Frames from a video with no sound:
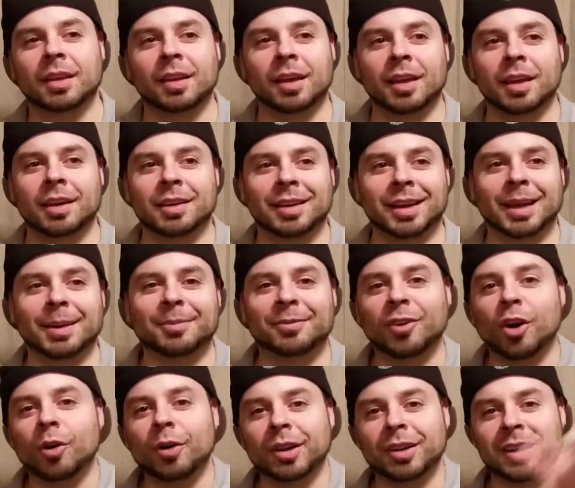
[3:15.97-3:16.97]
and I kept
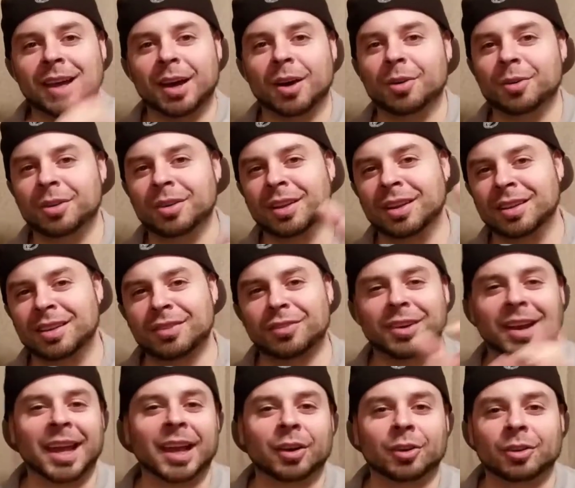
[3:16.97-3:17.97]
falling down in a
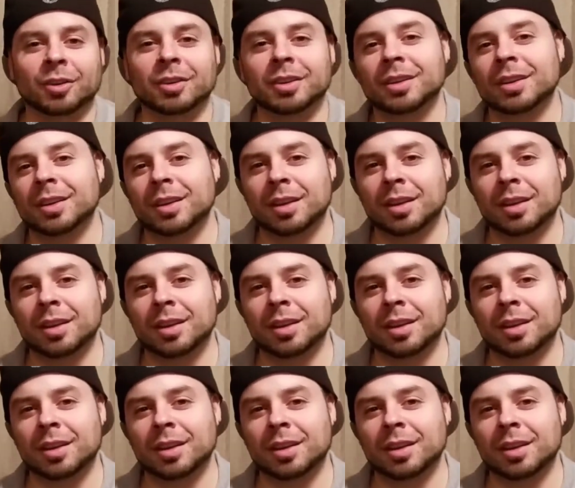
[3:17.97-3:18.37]
different angle.